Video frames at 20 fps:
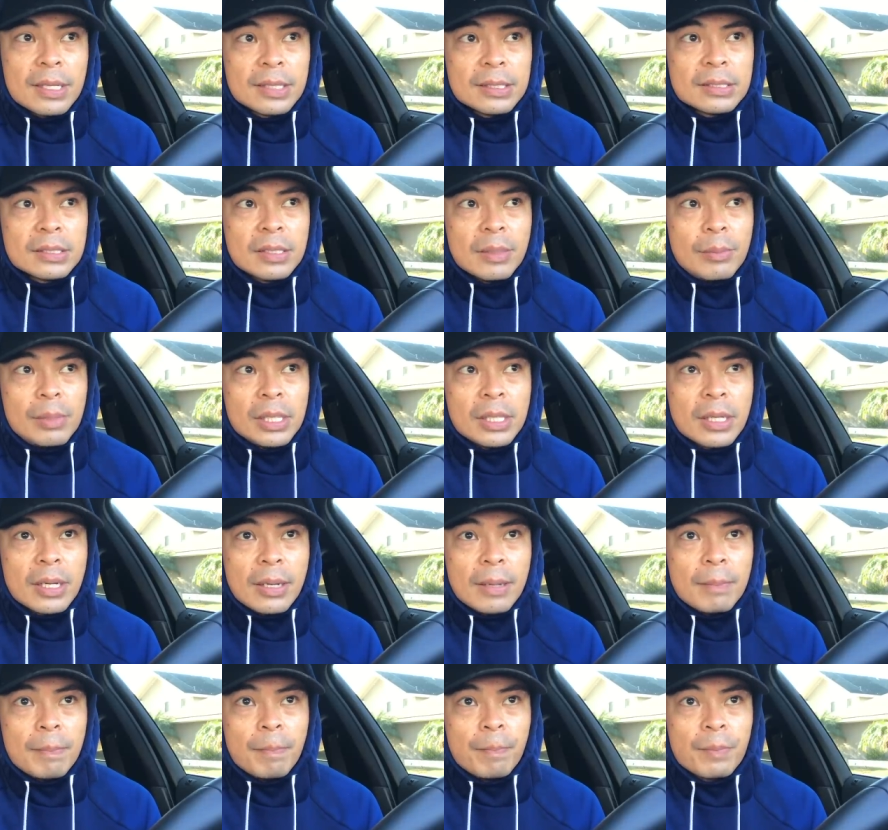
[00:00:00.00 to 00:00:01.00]
is to
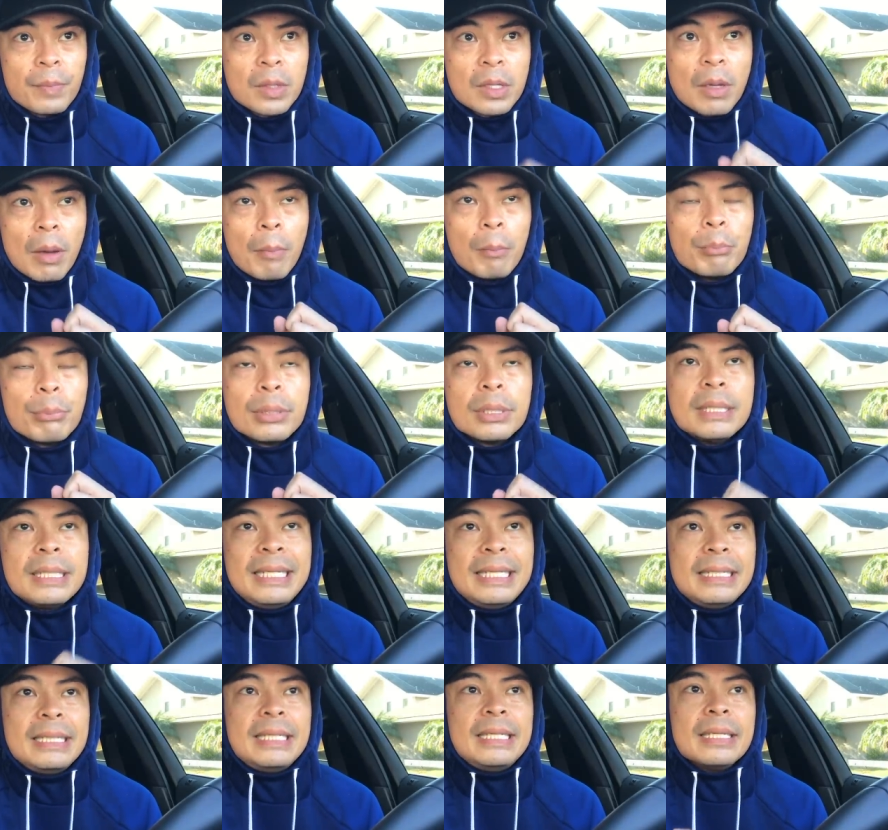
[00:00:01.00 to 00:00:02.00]
become
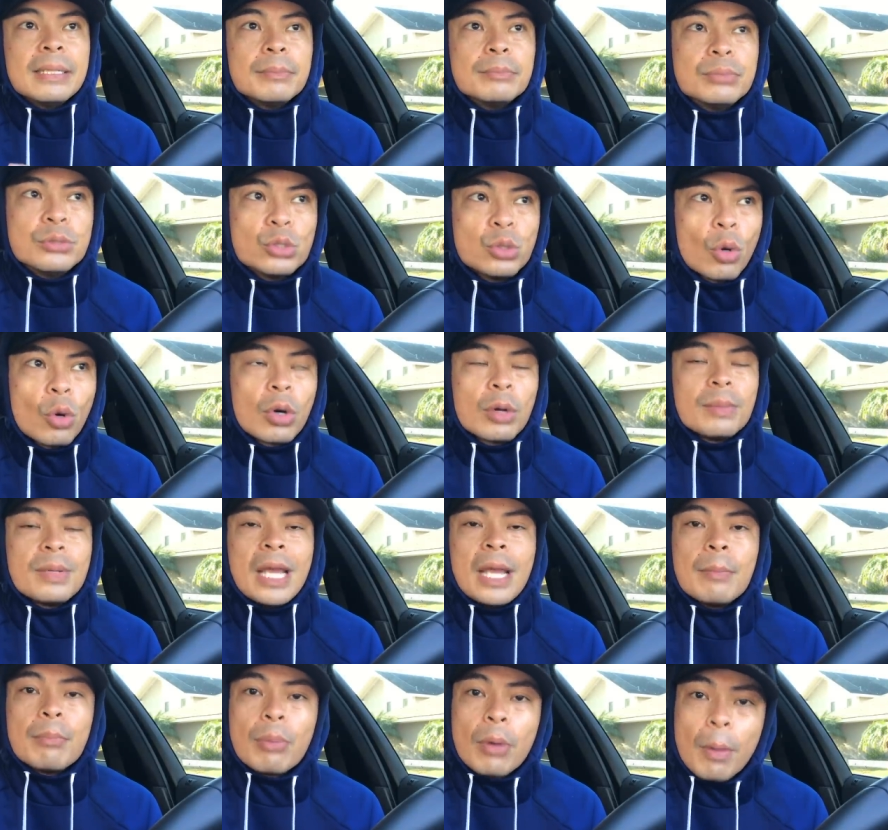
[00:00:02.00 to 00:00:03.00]
completely absorbed
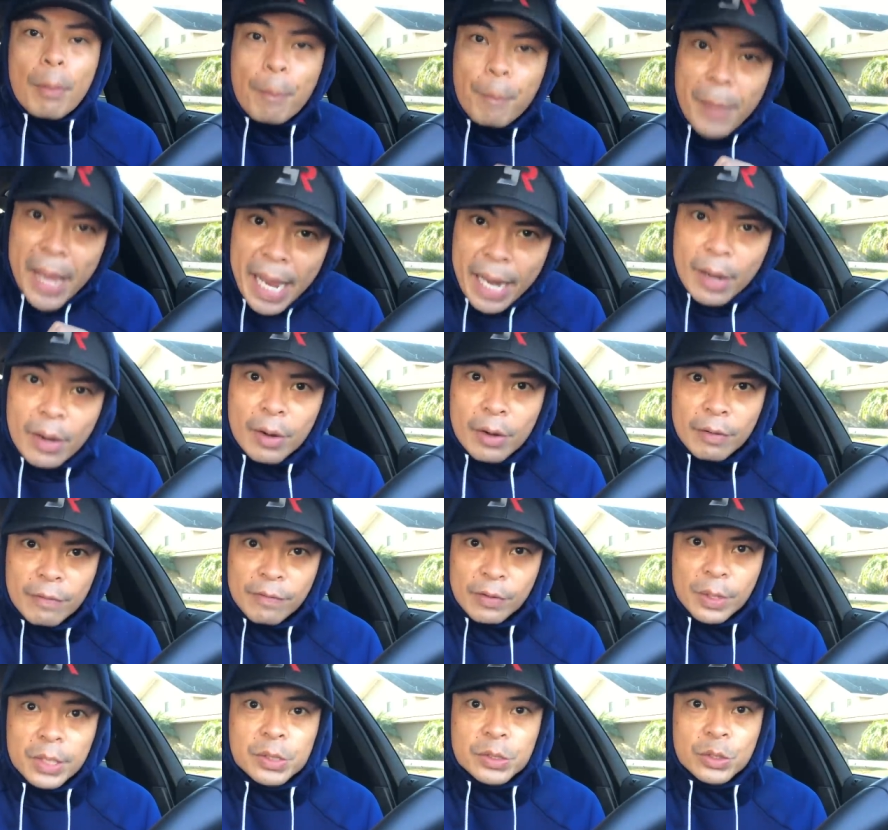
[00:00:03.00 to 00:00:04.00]
and prepared
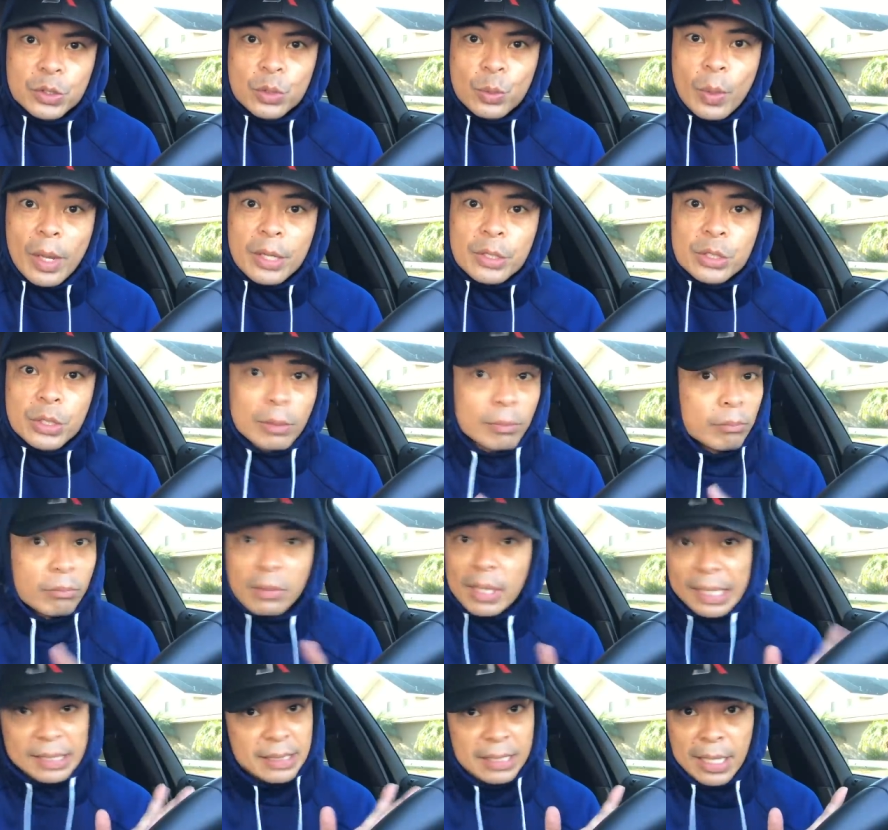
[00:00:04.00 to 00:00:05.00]
for the situation.
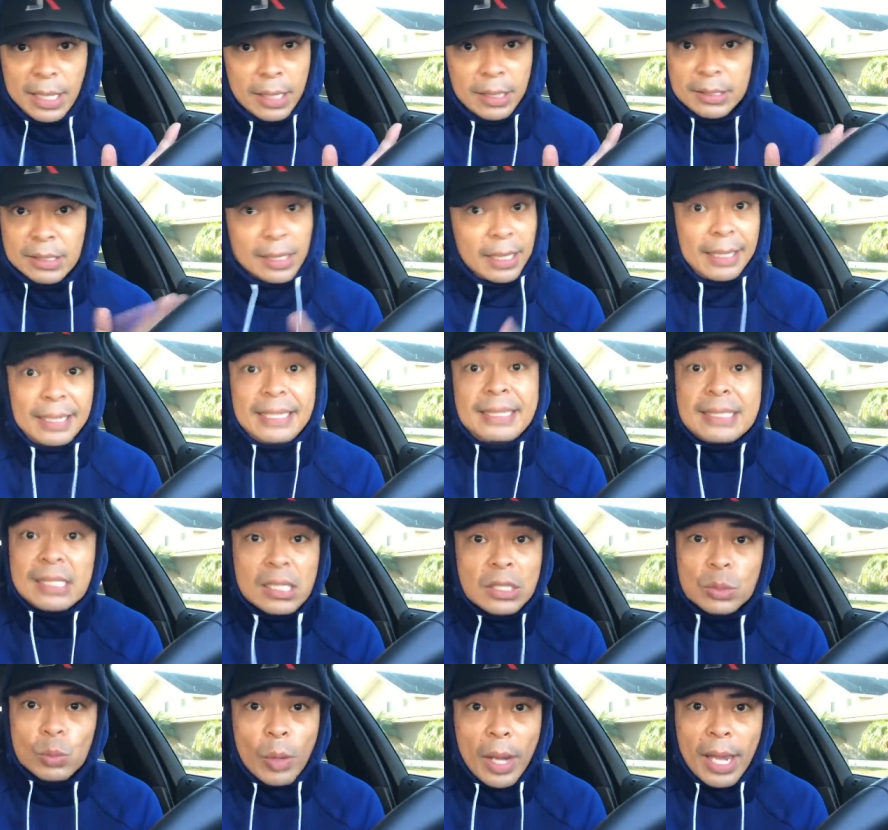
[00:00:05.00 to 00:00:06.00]
That's it. It's the
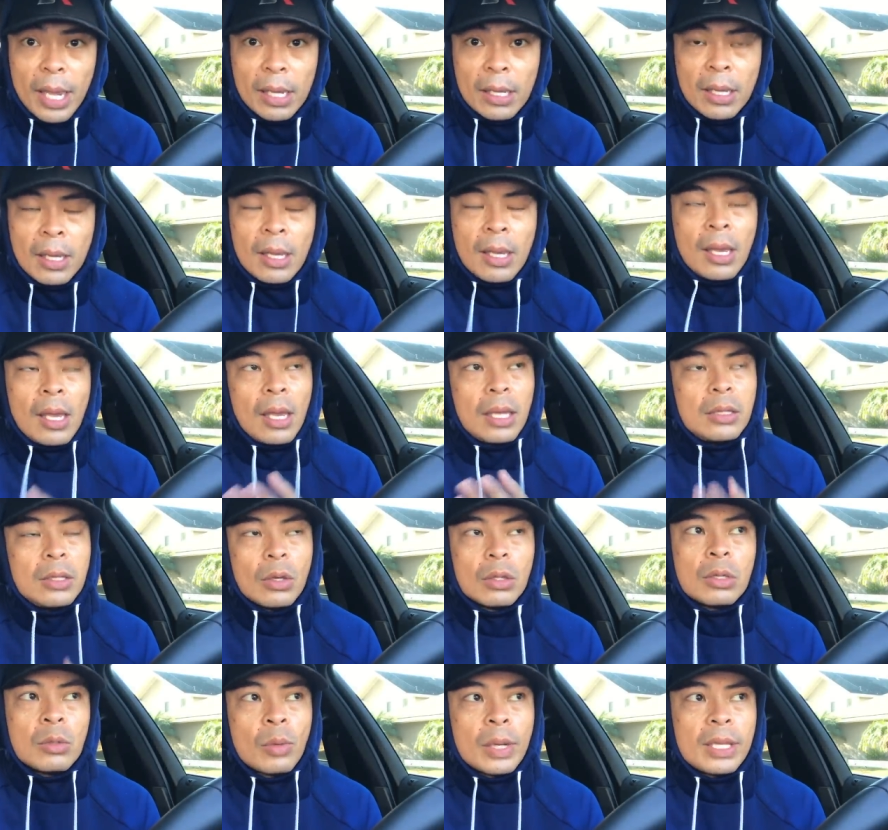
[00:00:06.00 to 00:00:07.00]
easiest way. And the
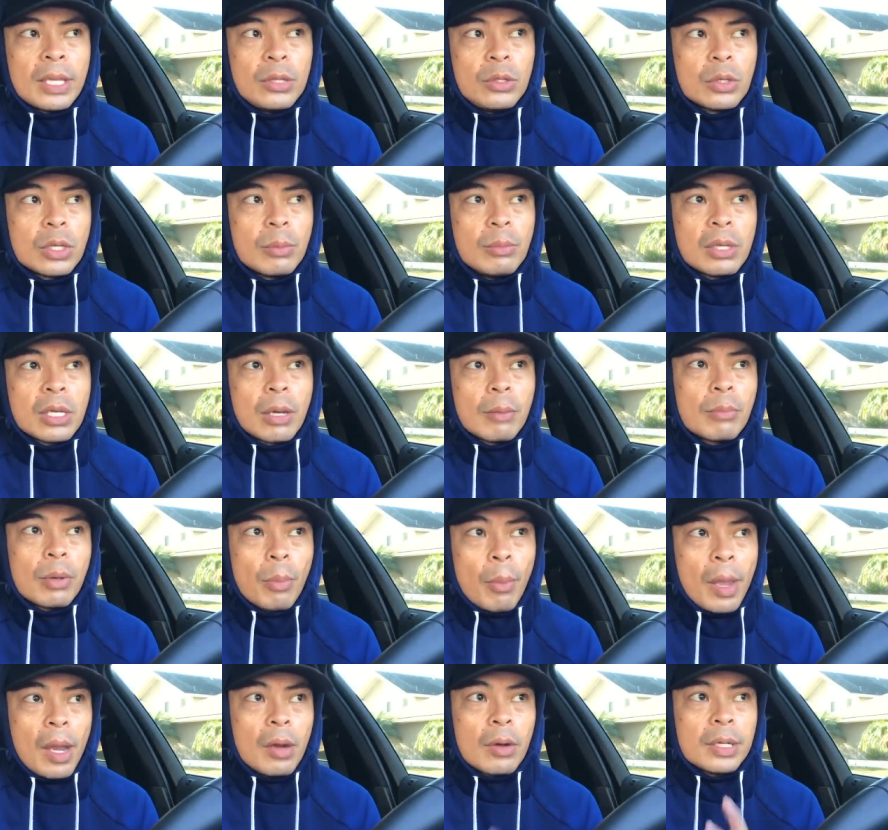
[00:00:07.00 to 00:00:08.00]
only way that you can become
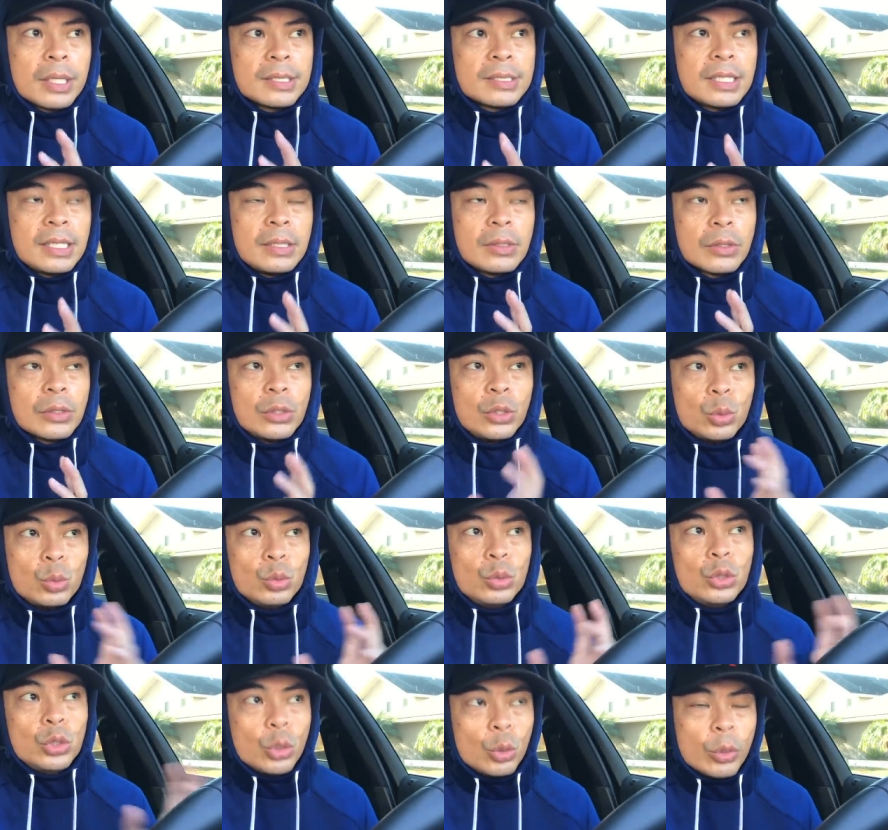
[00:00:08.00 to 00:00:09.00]
prepared is either you
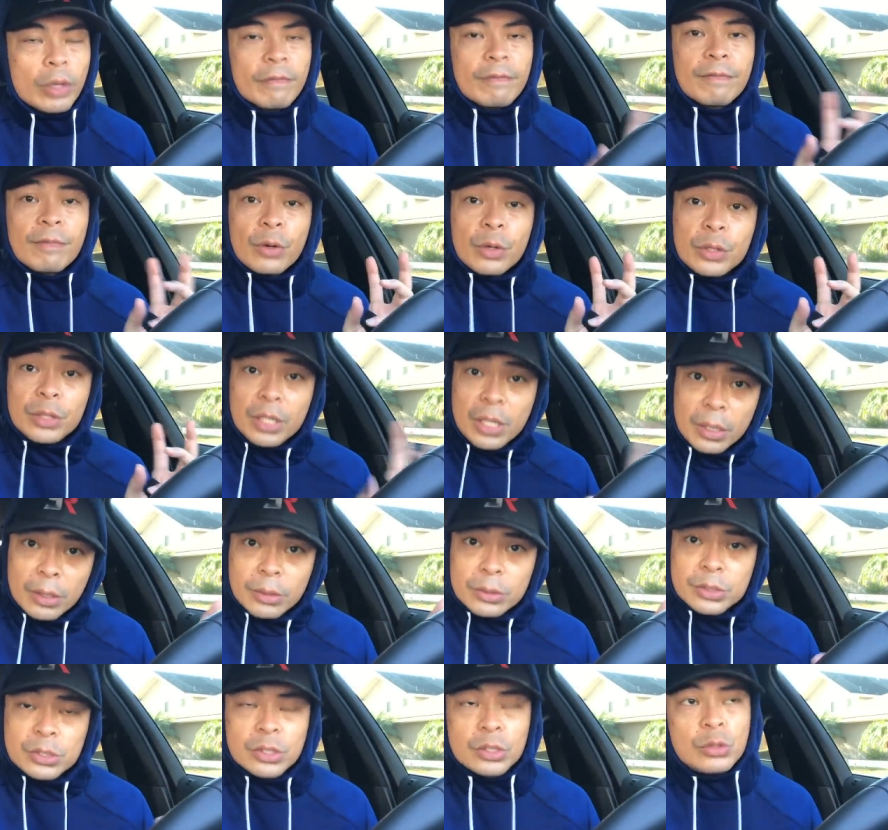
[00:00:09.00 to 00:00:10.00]
do it for
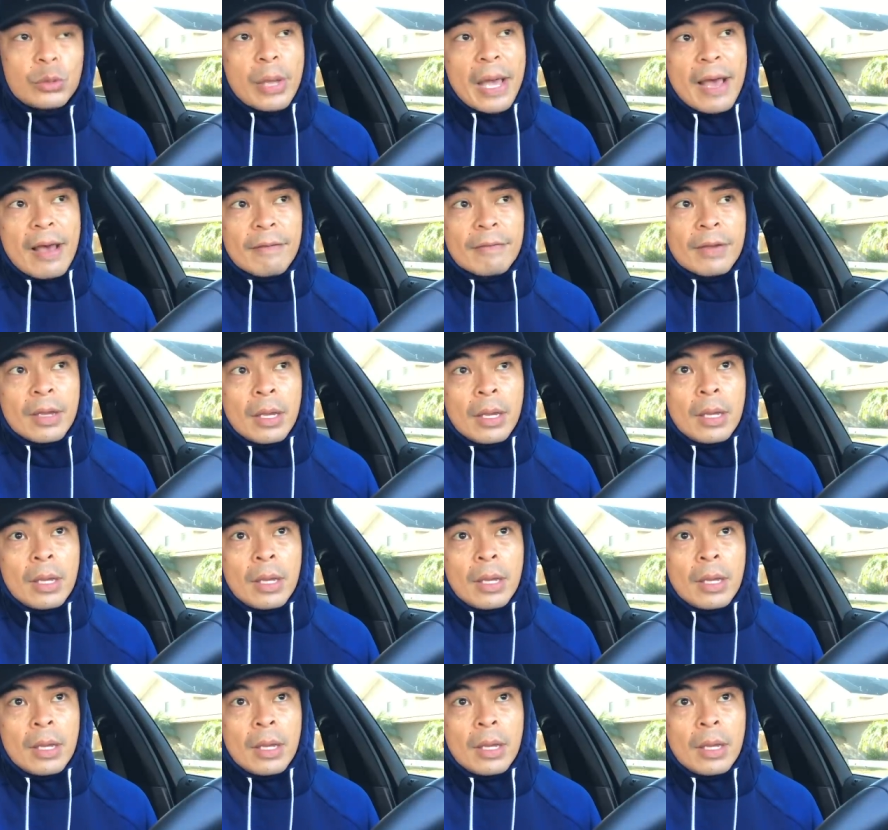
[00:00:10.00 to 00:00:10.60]
years and you have